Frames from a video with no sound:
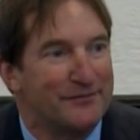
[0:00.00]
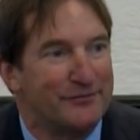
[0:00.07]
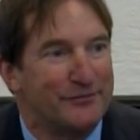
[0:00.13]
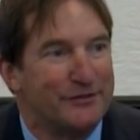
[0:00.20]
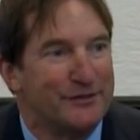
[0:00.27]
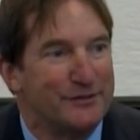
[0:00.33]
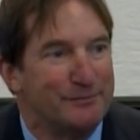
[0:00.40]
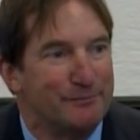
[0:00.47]

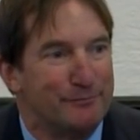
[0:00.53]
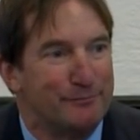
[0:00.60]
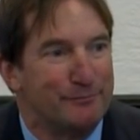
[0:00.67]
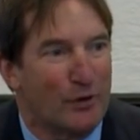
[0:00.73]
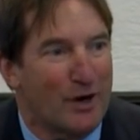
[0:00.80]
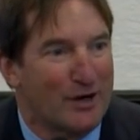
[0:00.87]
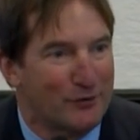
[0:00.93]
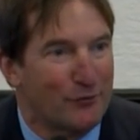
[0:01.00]
the
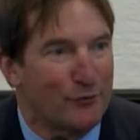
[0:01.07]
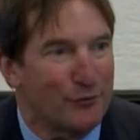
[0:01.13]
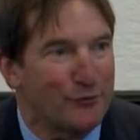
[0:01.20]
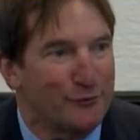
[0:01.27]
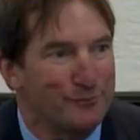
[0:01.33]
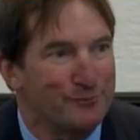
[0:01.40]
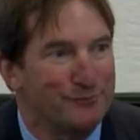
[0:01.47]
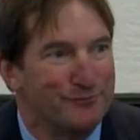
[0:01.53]

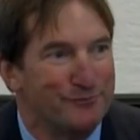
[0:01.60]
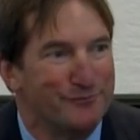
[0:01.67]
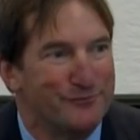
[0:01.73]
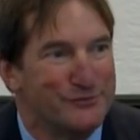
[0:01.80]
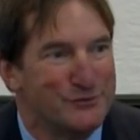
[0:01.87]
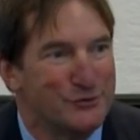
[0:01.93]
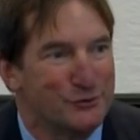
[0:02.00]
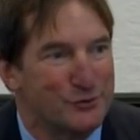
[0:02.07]
bridegroom,
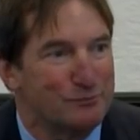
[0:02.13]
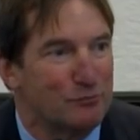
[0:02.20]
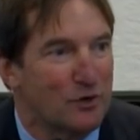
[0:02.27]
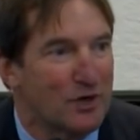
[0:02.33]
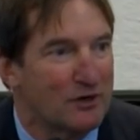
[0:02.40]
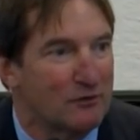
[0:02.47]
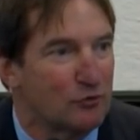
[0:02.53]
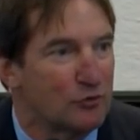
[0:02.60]
jilted
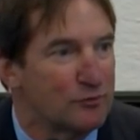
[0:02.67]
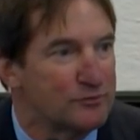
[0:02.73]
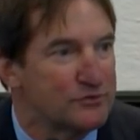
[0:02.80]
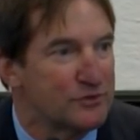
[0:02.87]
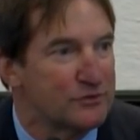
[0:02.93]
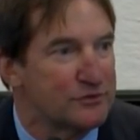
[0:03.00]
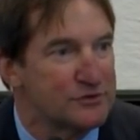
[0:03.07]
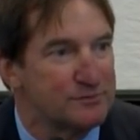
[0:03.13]
bridegroom,
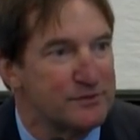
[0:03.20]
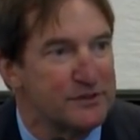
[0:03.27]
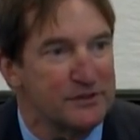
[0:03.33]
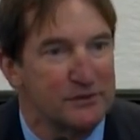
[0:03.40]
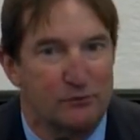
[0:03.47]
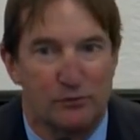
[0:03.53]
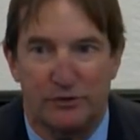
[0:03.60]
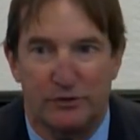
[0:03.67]
so to
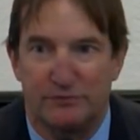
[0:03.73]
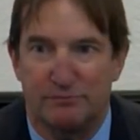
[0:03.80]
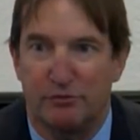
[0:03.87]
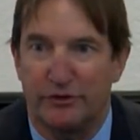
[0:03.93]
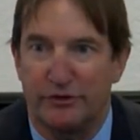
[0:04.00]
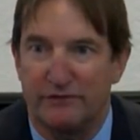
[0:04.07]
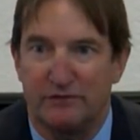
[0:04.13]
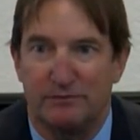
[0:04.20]
speak, was
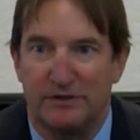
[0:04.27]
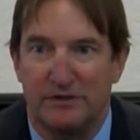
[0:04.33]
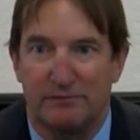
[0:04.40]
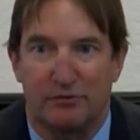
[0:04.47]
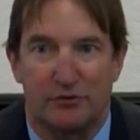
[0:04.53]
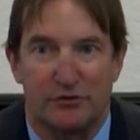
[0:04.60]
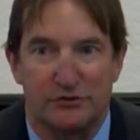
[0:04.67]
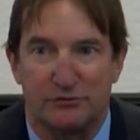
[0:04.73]
believed to be the
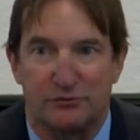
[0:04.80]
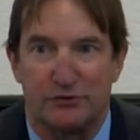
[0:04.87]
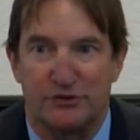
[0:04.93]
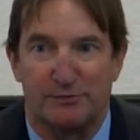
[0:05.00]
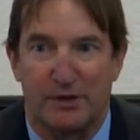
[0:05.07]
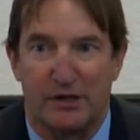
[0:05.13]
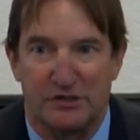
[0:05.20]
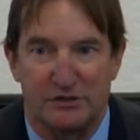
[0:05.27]
person
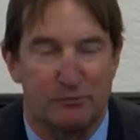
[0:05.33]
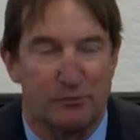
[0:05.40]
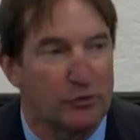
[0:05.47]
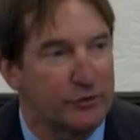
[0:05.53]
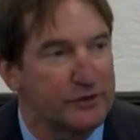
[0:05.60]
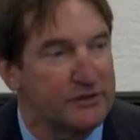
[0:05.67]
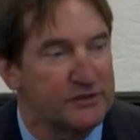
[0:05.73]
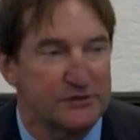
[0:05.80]

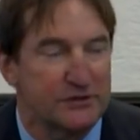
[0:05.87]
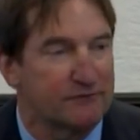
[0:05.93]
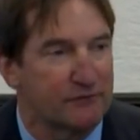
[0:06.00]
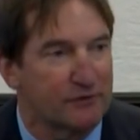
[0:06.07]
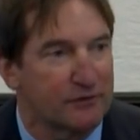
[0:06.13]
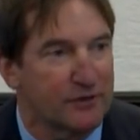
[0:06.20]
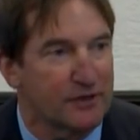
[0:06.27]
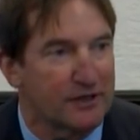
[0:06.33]
responsible, and he
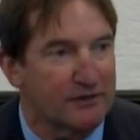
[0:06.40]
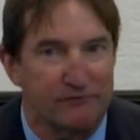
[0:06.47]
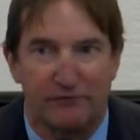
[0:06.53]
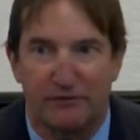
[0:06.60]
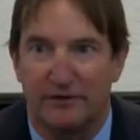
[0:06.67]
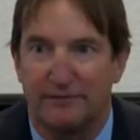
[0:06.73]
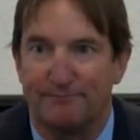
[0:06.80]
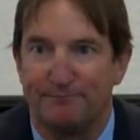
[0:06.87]
suffered a lot of
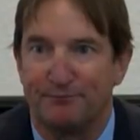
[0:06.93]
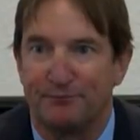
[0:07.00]
uh,